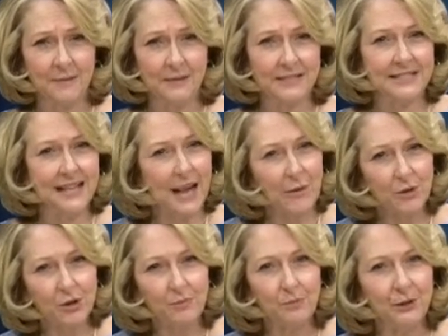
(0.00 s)
but today
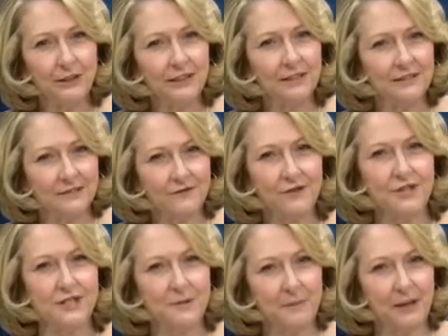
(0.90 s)
we're going to put a little
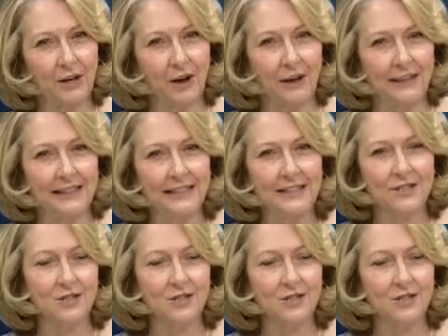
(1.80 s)
different spin on it